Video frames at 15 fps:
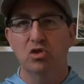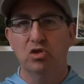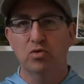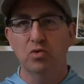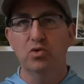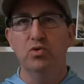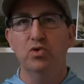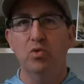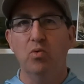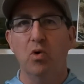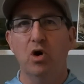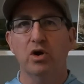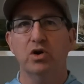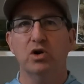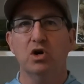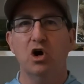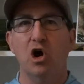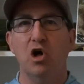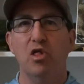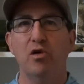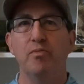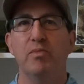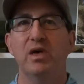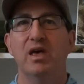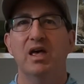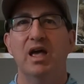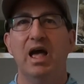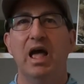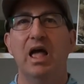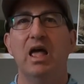through the water column
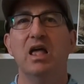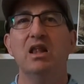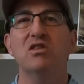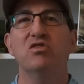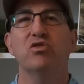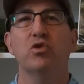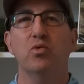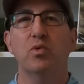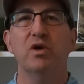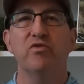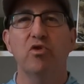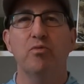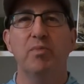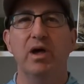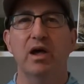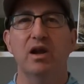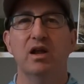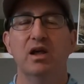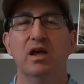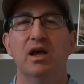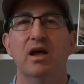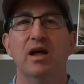into the riverbed.